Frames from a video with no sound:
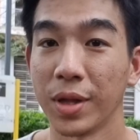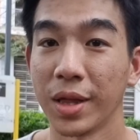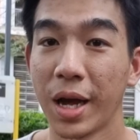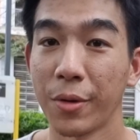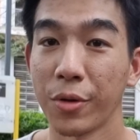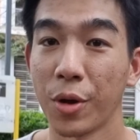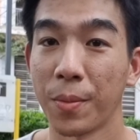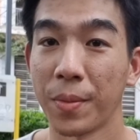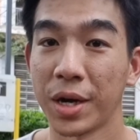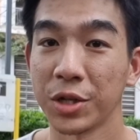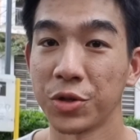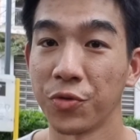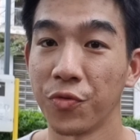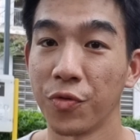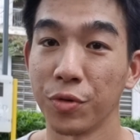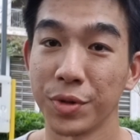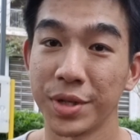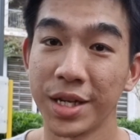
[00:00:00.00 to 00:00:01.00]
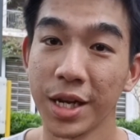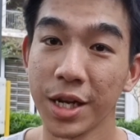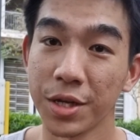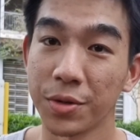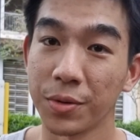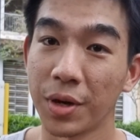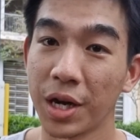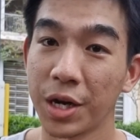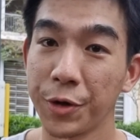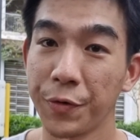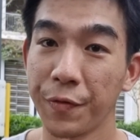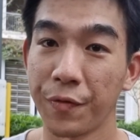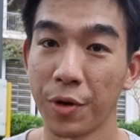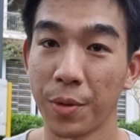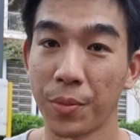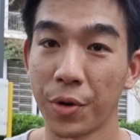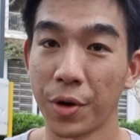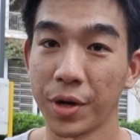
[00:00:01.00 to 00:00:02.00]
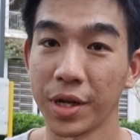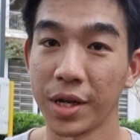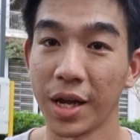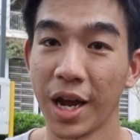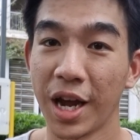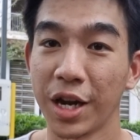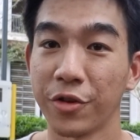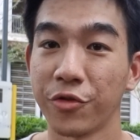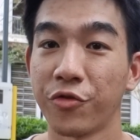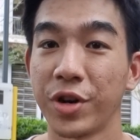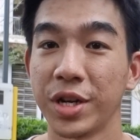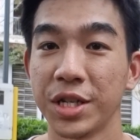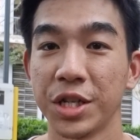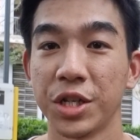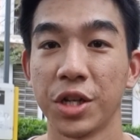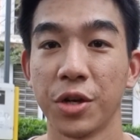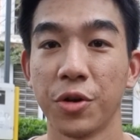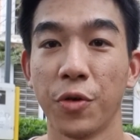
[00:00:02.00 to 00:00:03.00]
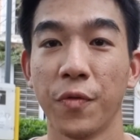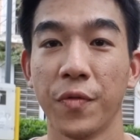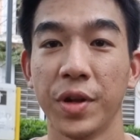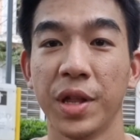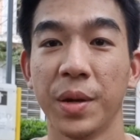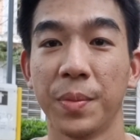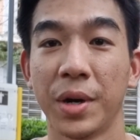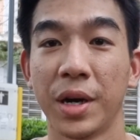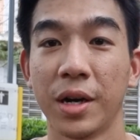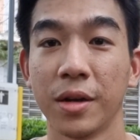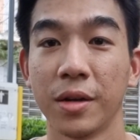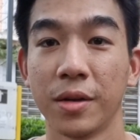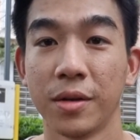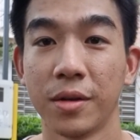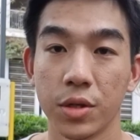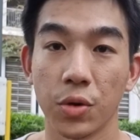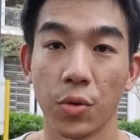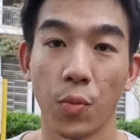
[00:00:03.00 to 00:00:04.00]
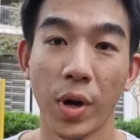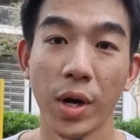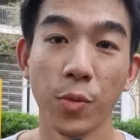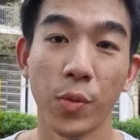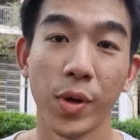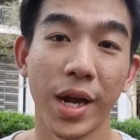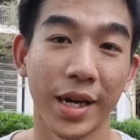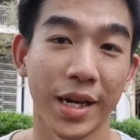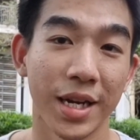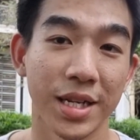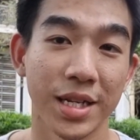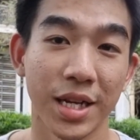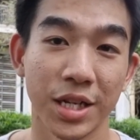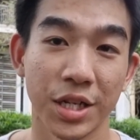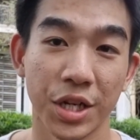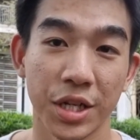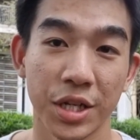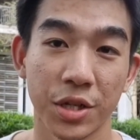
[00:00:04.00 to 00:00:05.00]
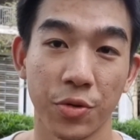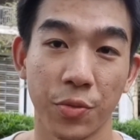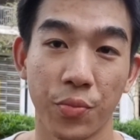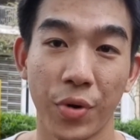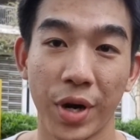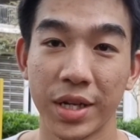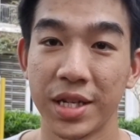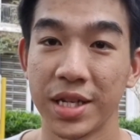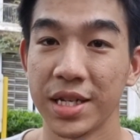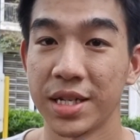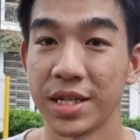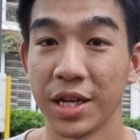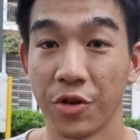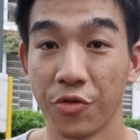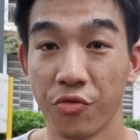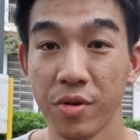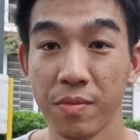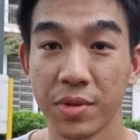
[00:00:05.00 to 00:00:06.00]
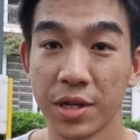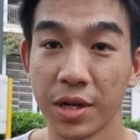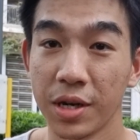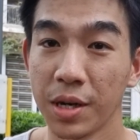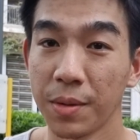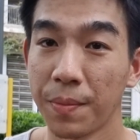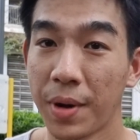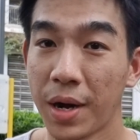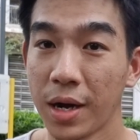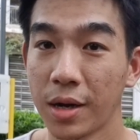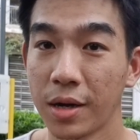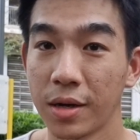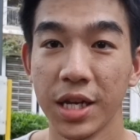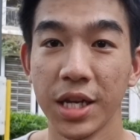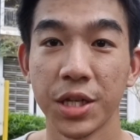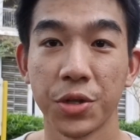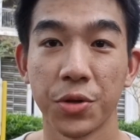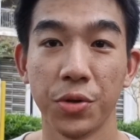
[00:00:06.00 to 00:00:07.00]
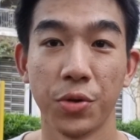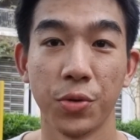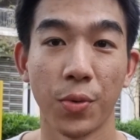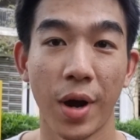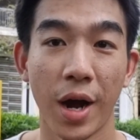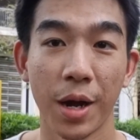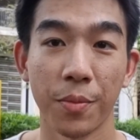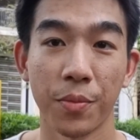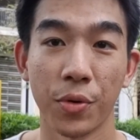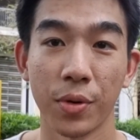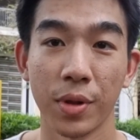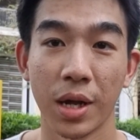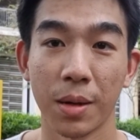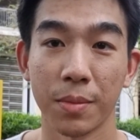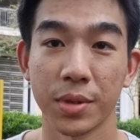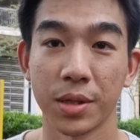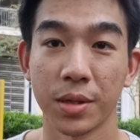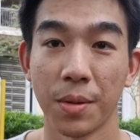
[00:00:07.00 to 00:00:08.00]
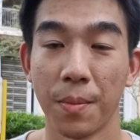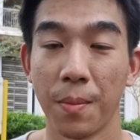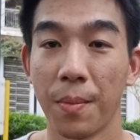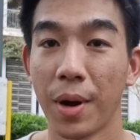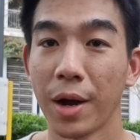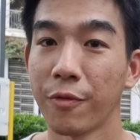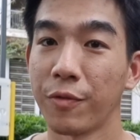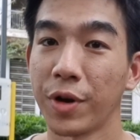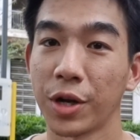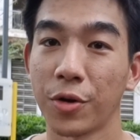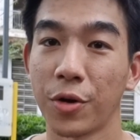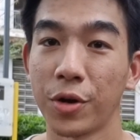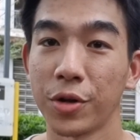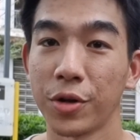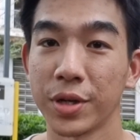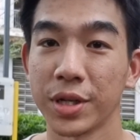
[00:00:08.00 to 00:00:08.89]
allow your bar to rotate together with your body and transition over the bar. So one way I can suggest to practice the grip turning part is to do high pull-ups, but record